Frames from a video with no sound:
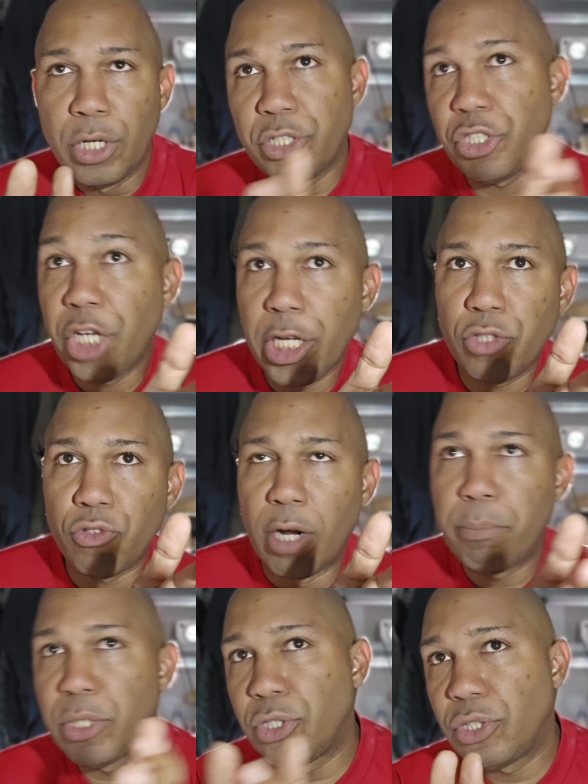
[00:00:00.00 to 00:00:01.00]
and she hates
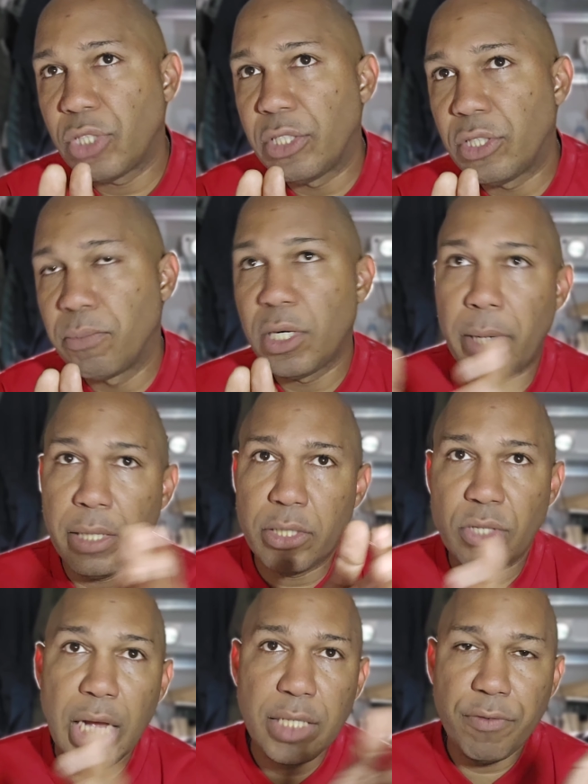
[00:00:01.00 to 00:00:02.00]
Trump and she said something about the
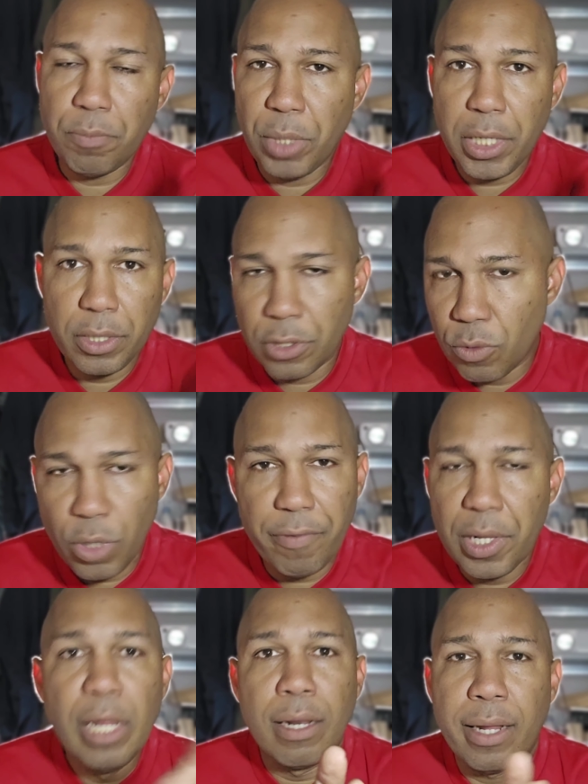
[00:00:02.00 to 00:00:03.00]
size of his penis or whatever.